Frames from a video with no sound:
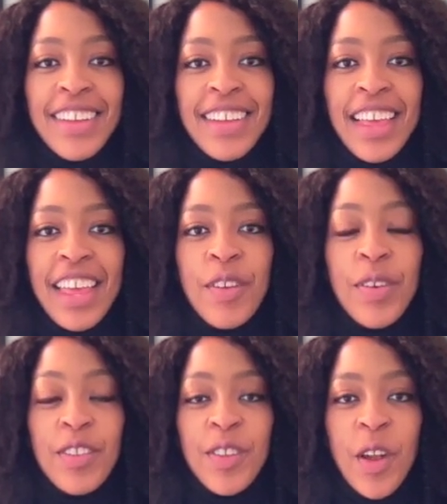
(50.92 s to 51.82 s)
It
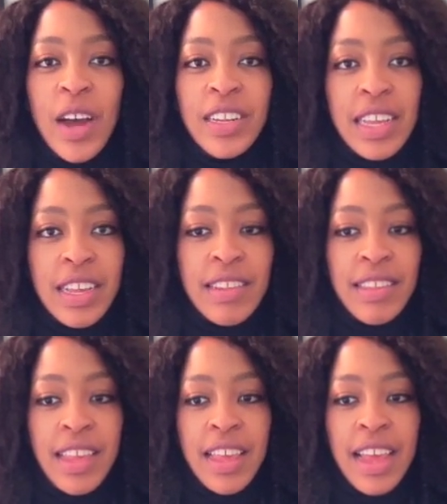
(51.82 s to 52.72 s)
was not
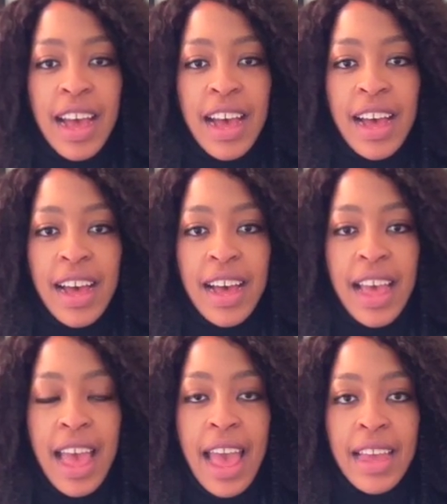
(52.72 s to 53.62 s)
easy,
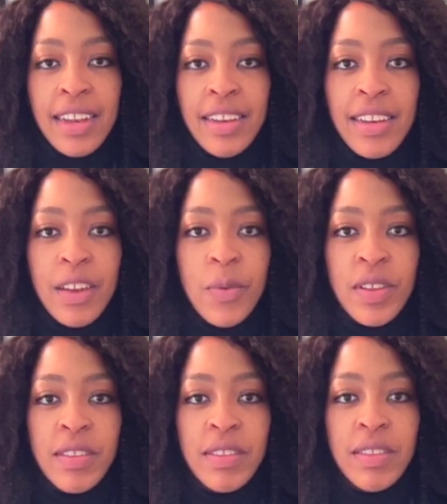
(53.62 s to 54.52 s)
and it
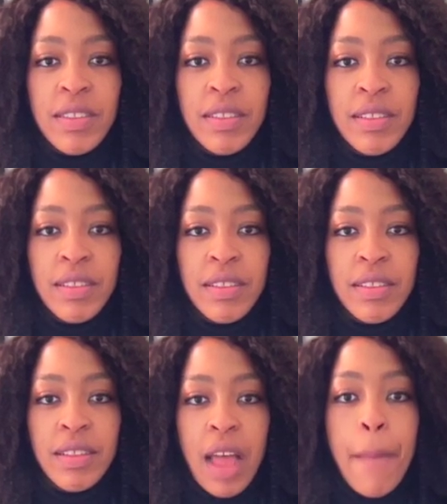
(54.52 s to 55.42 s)
was
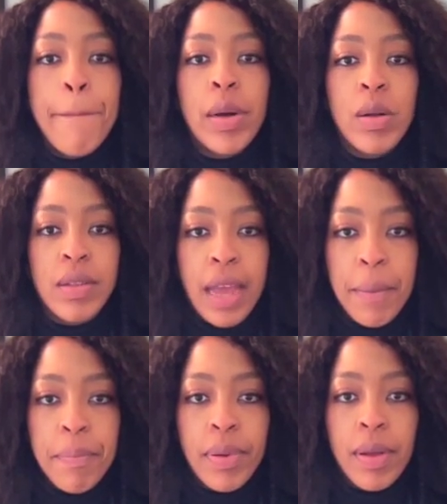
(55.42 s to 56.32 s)
a
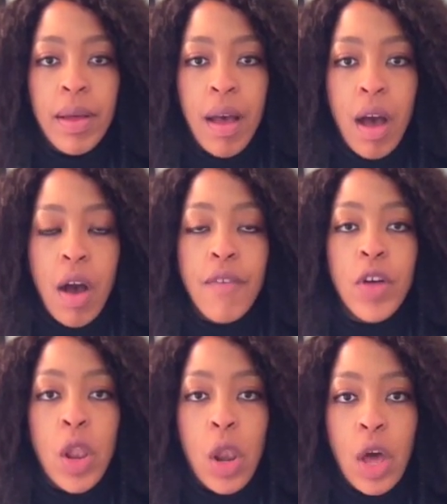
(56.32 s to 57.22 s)
build-up of
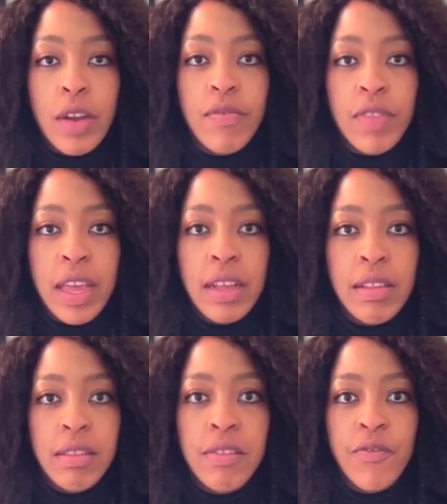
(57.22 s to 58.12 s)
a lot of
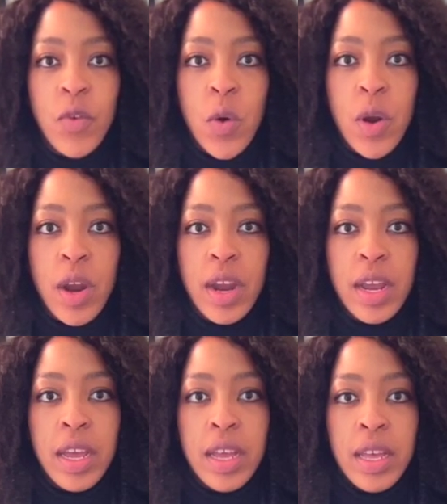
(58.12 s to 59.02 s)
things for
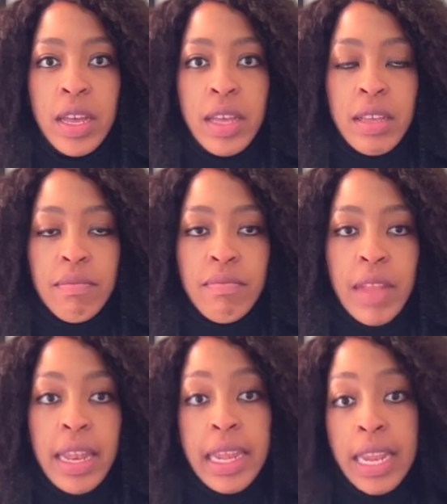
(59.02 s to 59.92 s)

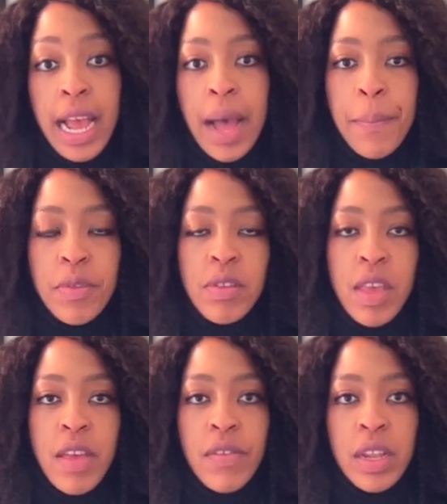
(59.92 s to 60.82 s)
leading up
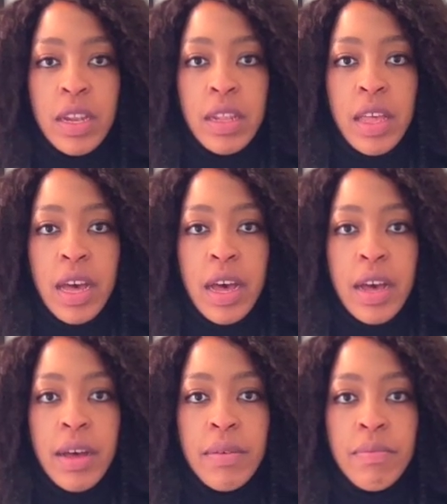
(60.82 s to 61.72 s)
to even
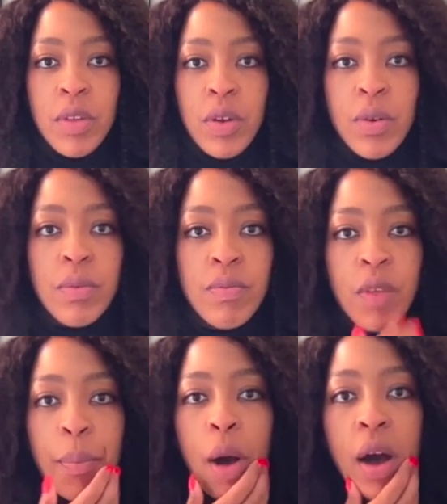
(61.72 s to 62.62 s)

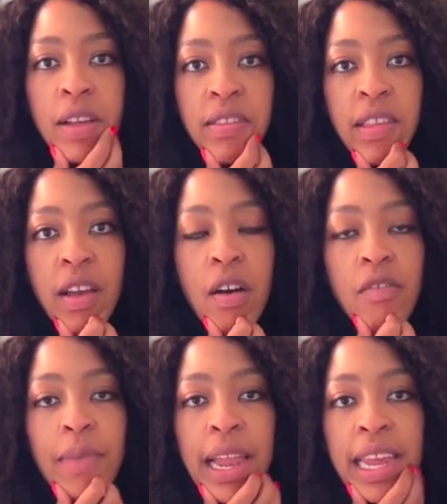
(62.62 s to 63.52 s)
the passing
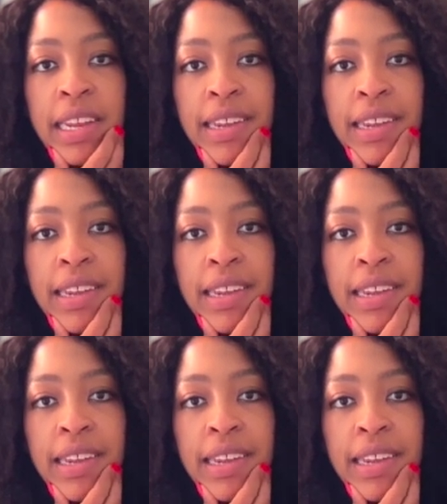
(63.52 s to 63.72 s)
of my late